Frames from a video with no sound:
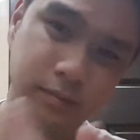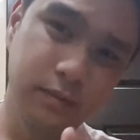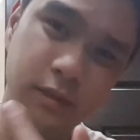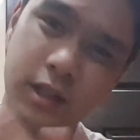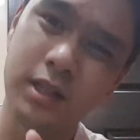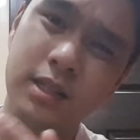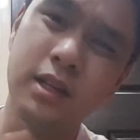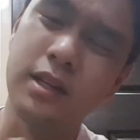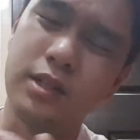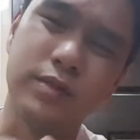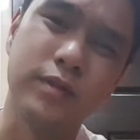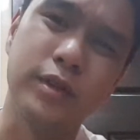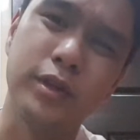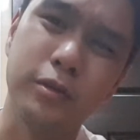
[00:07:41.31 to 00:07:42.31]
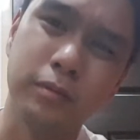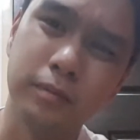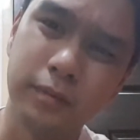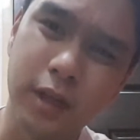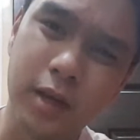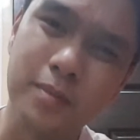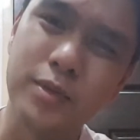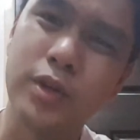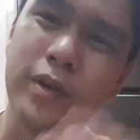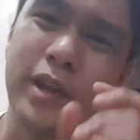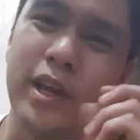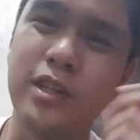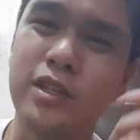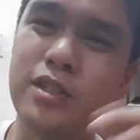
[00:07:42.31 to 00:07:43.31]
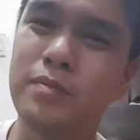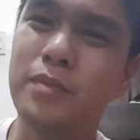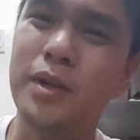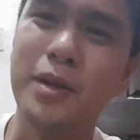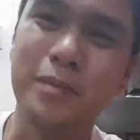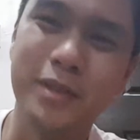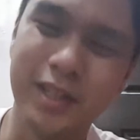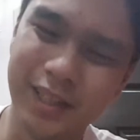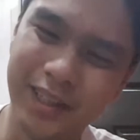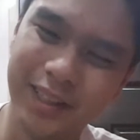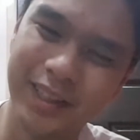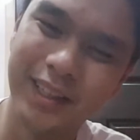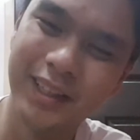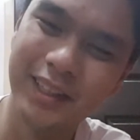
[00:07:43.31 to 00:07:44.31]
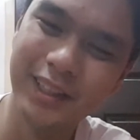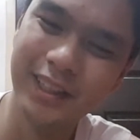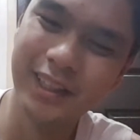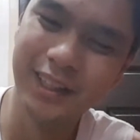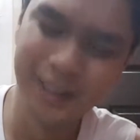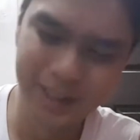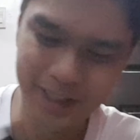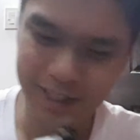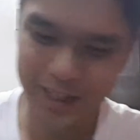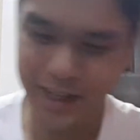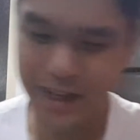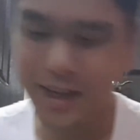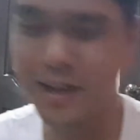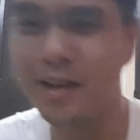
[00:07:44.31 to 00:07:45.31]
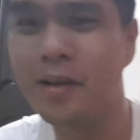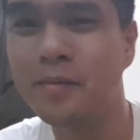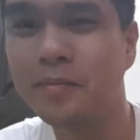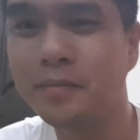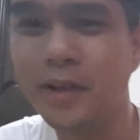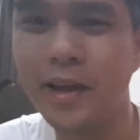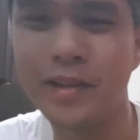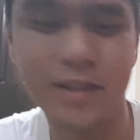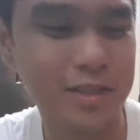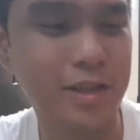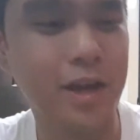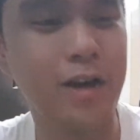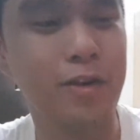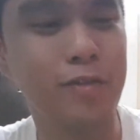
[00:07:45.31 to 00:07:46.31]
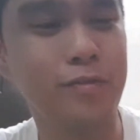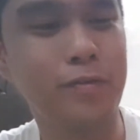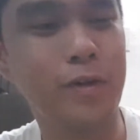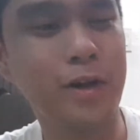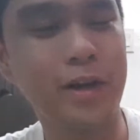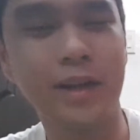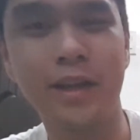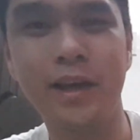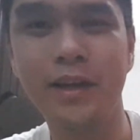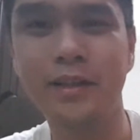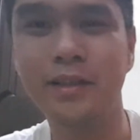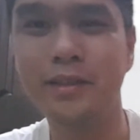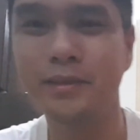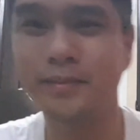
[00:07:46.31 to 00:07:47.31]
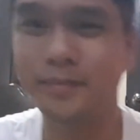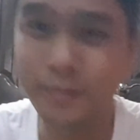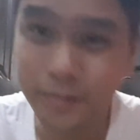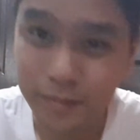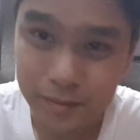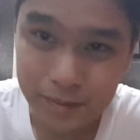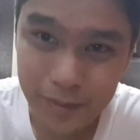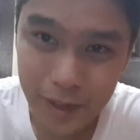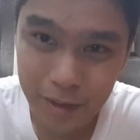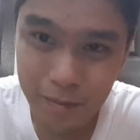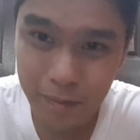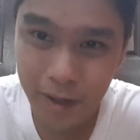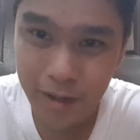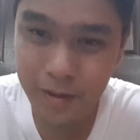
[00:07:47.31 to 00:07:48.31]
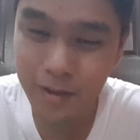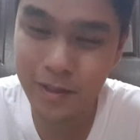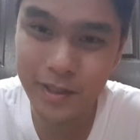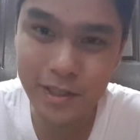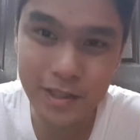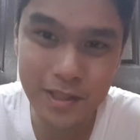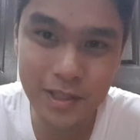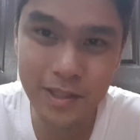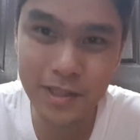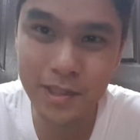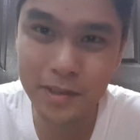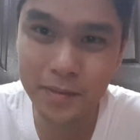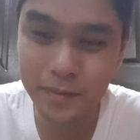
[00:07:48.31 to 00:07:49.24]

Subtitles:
this gun is for you. I'm sorry, I just burped. I just got off work and my colleagues,